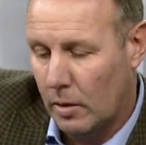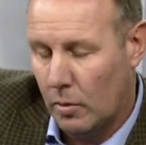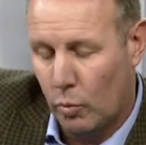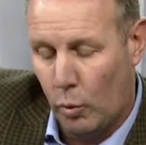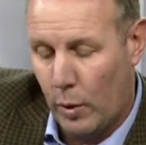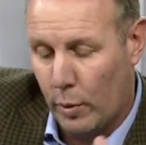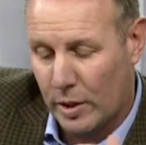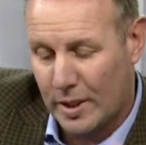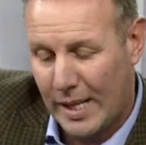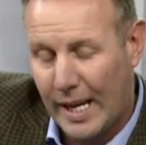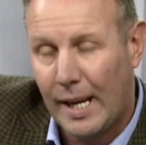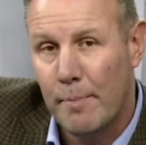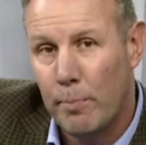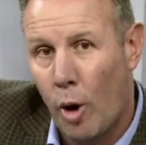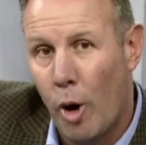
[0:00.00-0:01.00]
we were
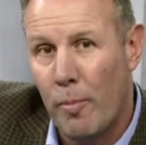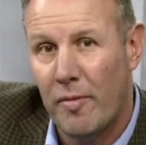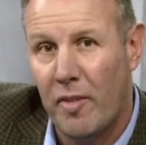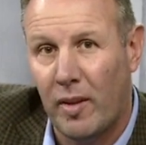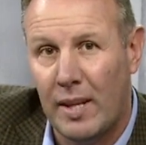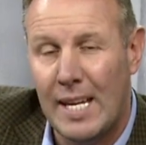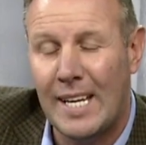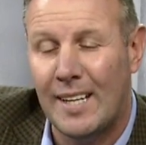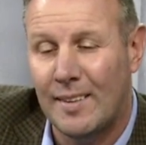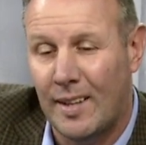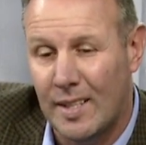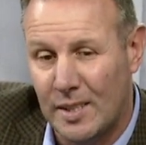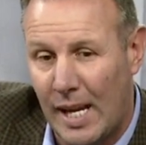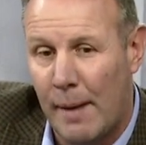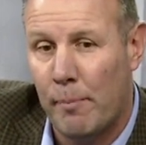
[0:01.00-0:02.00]
second bottom of the league in
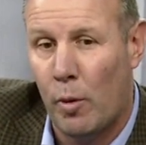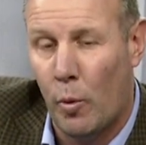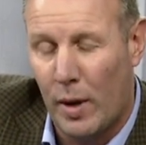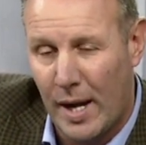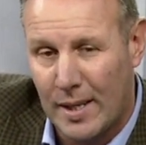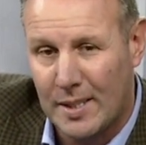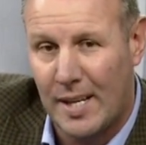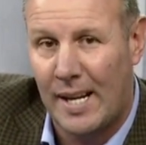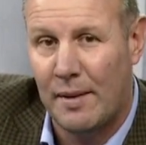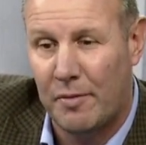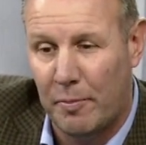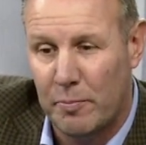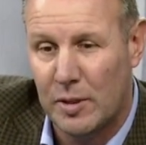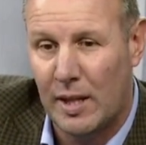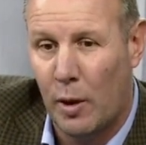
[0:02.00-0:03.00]
December when I signed
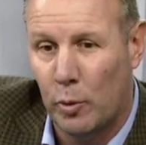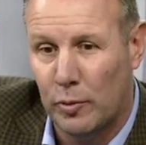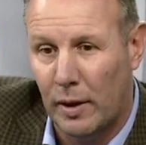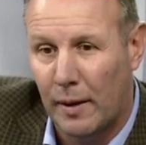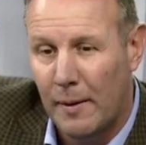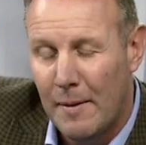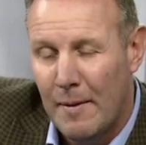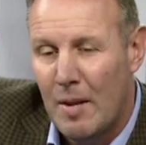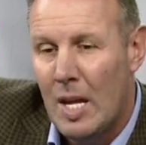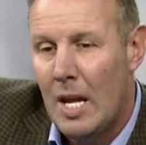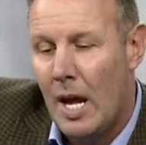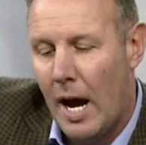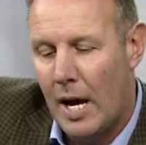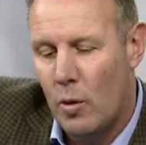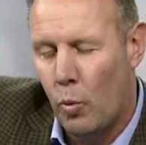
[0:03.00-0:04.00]
from Celtic.
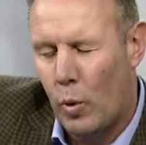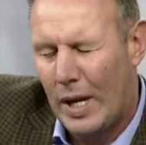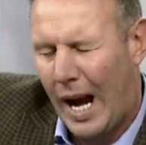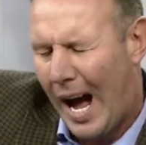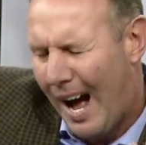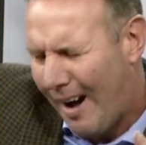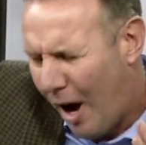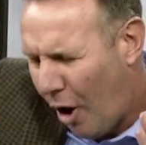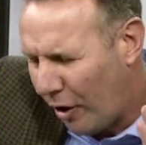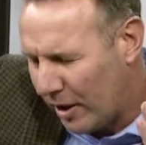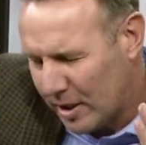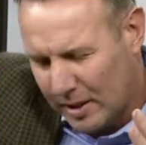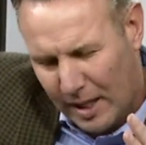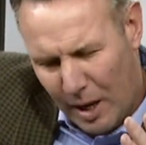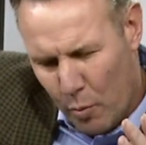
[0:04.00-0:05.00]
And we,
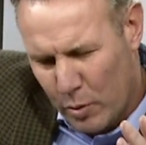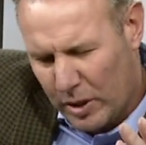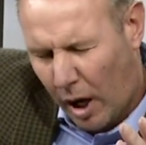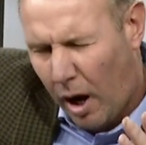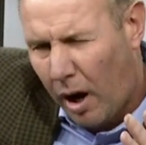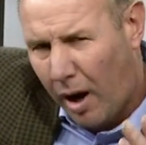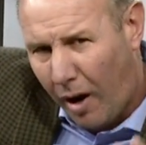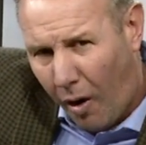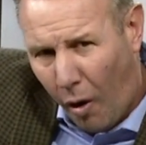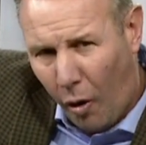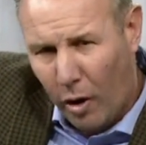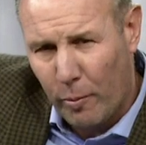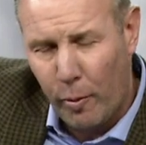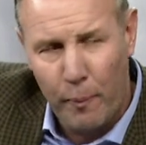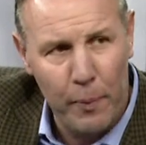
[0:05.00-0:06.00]
honestly, it was a
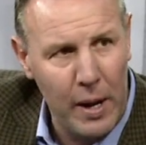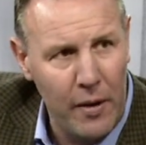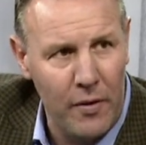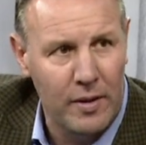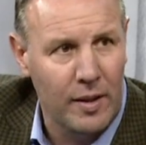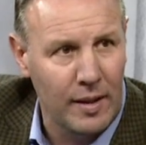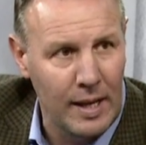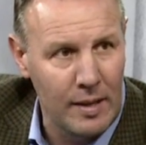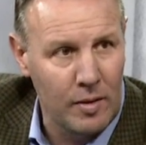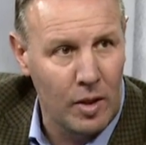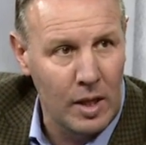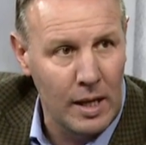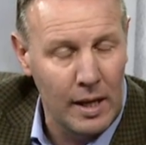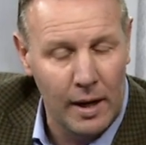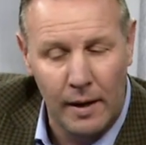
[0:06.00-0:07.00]
horrible period to the end of the
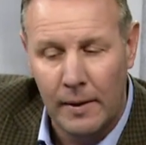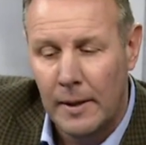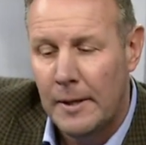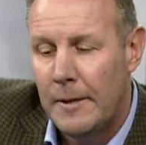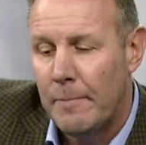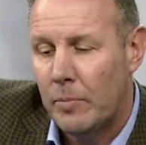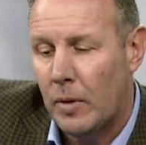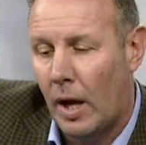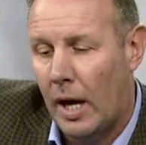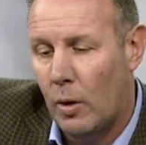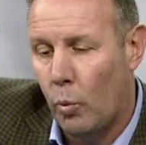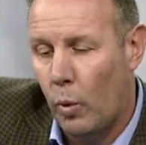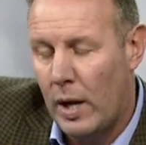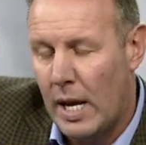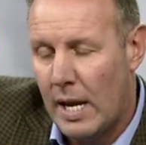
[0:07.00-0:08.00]
year. And
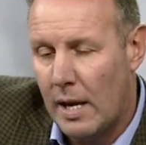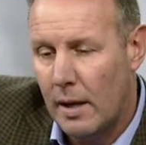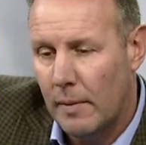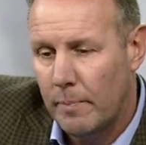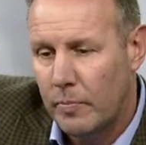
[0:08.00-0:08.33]
we